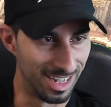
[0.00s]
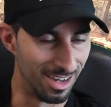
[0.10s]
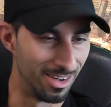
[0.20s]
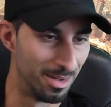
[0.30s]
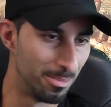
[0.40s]

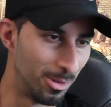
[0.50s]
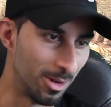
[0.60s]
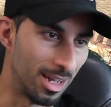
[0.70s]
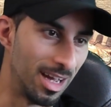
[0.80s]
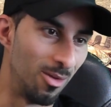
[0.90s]
Tyrion,
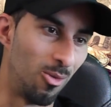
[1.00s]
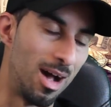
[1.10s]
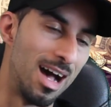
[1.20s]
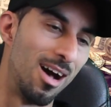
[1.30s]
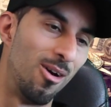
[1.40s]
poor guy,
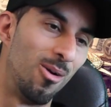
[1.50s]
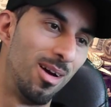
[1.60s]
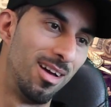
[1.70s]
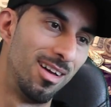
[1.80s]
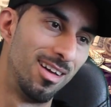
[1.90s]

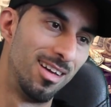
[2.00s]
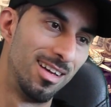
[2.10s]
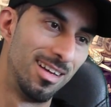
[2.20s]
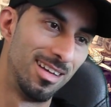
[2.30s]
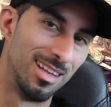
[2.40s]
wow.
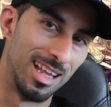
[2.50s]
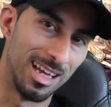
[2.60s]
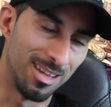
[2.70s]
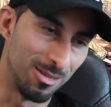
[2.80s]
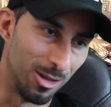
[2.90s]

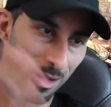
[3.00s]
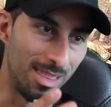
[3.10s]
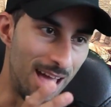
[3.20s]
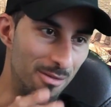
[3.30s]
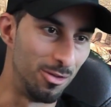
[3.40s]
Like, look
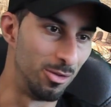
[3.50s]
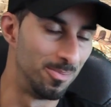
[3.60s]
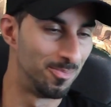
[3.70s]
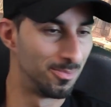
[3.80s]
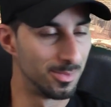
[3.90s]
at that
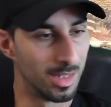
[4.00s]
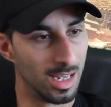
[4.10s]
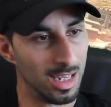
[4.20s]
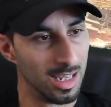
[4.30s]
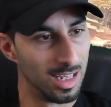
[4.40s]
view.
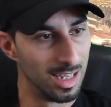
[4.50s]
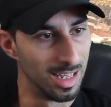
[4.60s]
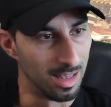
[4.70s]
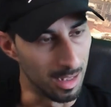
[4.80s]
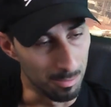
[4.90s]

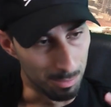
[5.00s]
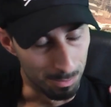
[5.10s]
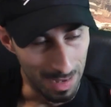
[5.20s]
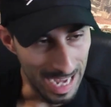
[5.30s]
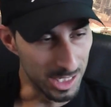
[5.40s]
Like,
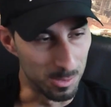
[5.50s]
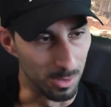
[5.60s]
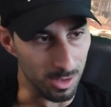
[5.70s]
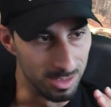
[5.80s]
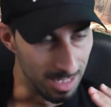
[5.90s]

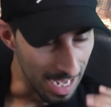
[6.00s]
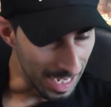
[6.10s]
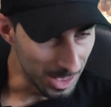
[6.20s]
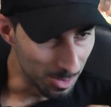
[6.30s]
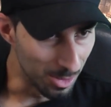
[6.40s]
experts,
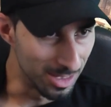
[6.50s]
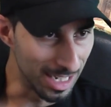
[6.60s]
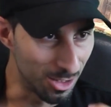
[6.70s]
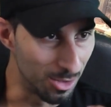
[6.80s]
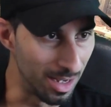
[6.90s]
experts
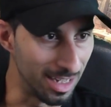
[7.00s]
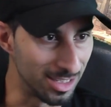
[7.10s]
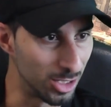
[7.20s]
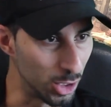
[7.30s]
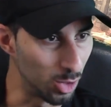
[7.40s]
at
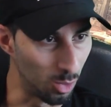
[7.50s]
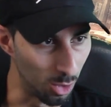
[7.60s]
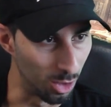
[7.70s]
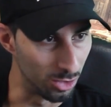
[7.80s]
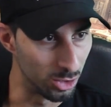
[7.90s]
creating such a
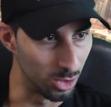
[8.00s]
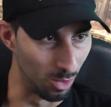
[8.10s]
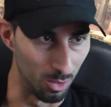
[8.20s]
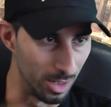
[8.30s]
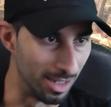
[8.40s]
world
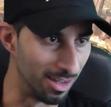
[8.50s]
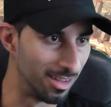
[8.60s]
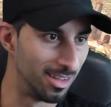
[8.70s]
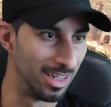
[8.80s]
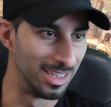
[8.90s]
so real.